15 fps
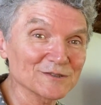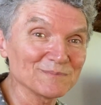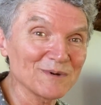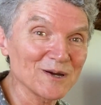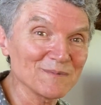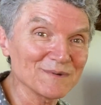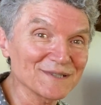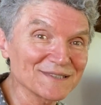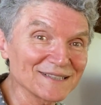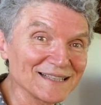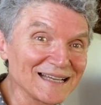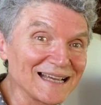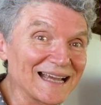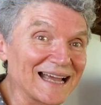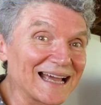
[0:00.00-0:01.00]
moment,
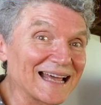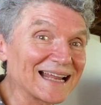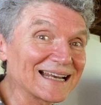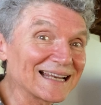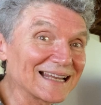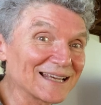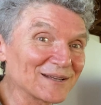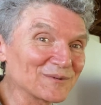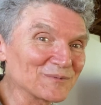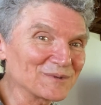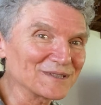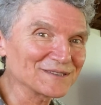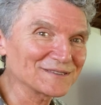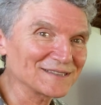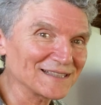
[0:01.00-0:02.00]
and then
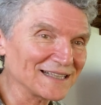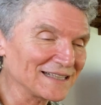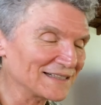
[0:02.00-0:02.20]
we'll see.